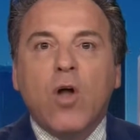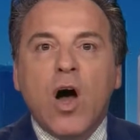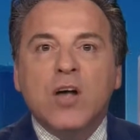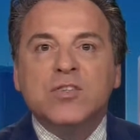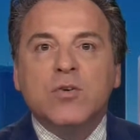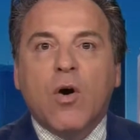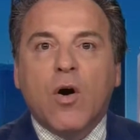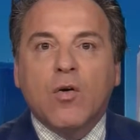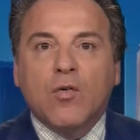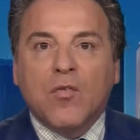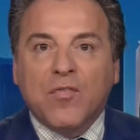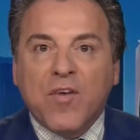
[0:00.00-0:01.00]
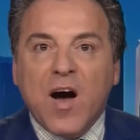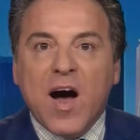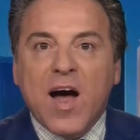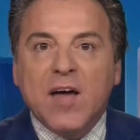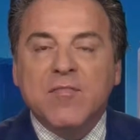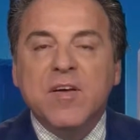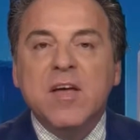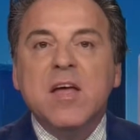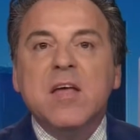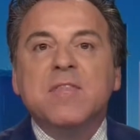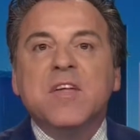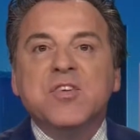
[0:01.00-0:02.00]
clause in Article 5
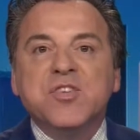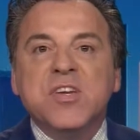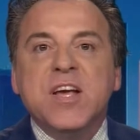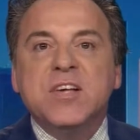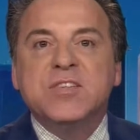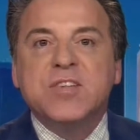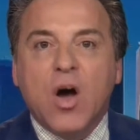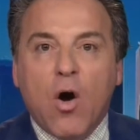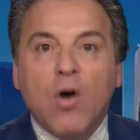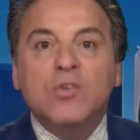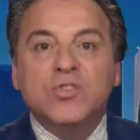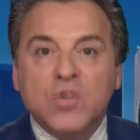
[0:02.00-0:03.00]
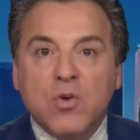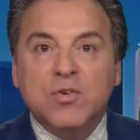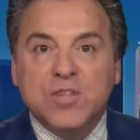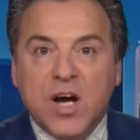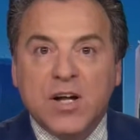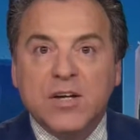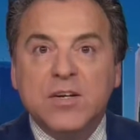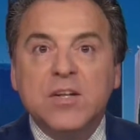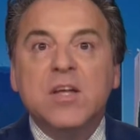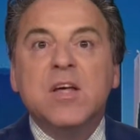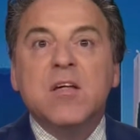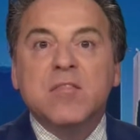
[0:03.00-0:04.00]
that she has also
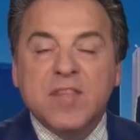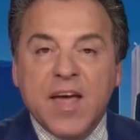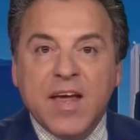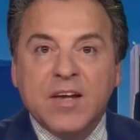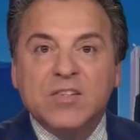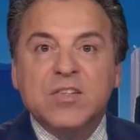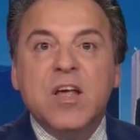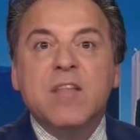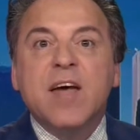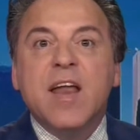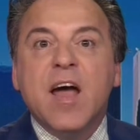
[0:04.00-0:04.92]
done things